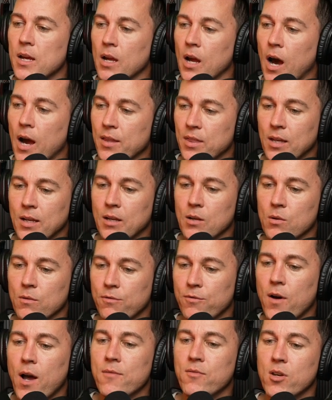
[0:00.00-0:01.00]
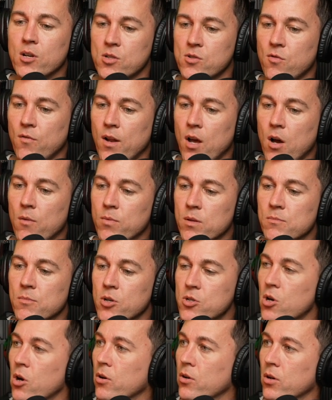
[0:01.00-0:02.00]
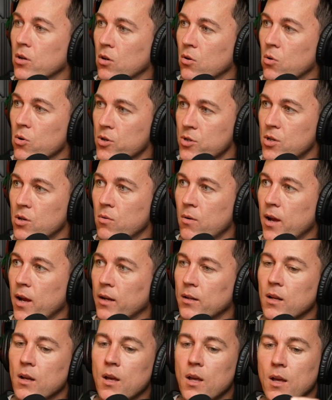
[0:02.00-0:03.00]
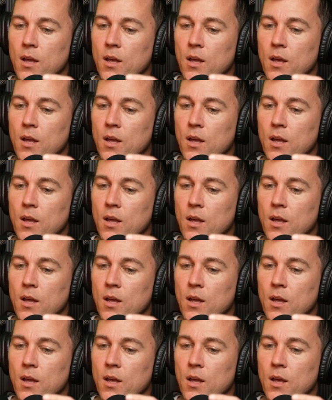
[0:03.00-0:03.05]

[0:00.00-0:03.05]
I think it, five years from now will be much harder to course correct